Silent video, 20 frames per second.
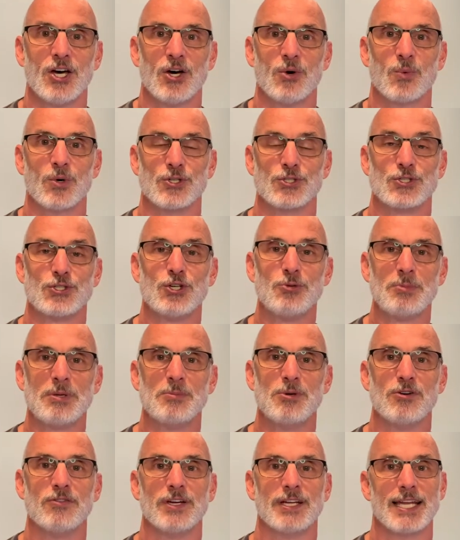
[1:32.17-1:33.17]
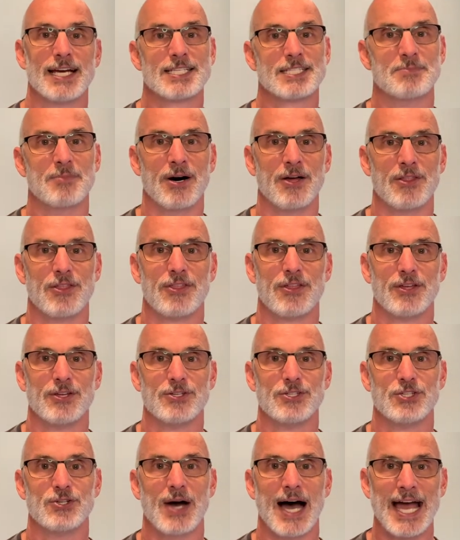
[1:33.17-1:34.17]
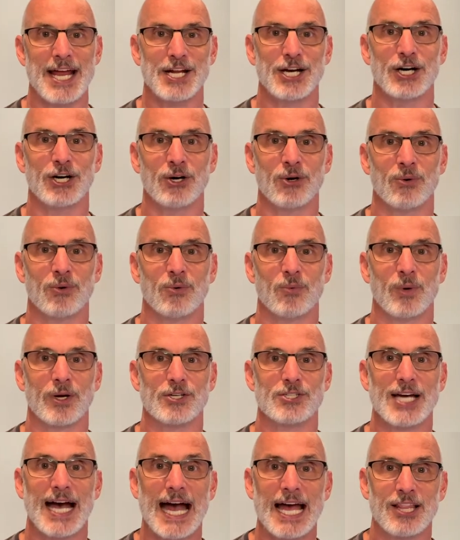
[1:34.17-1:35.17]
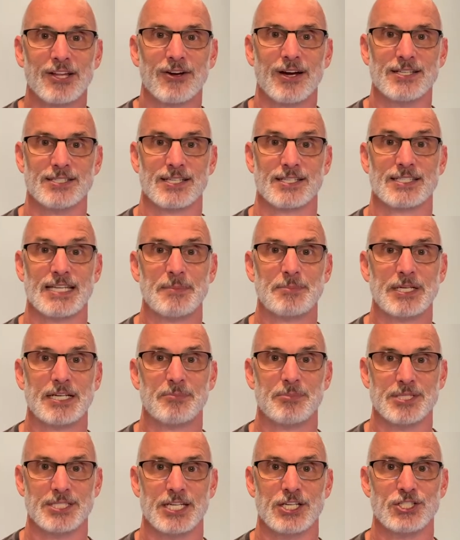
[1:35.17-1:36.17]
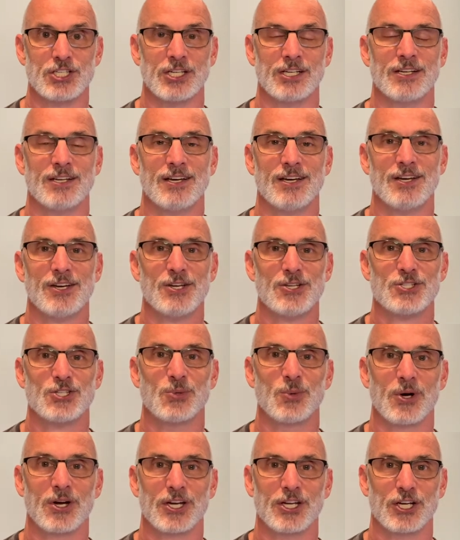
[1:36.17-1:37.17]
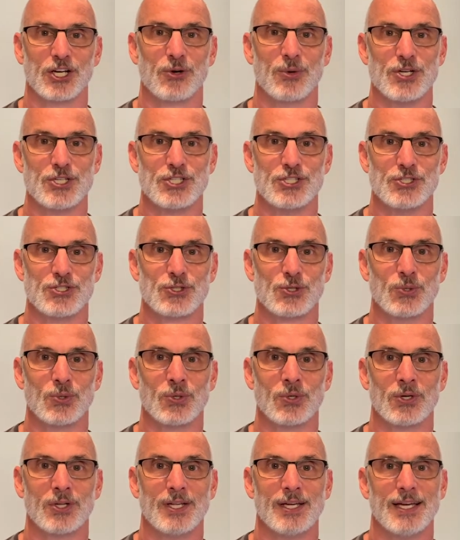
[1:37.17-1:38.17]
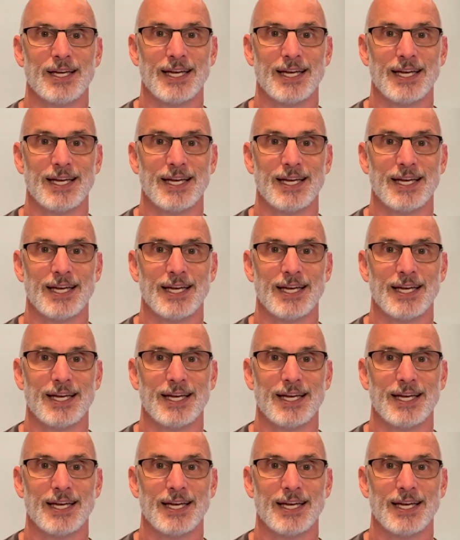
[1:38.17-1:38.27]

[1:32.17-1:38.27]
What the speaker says: will soon be moving next month to Idaho, where Tyler has accepted a position to work at a Christian school.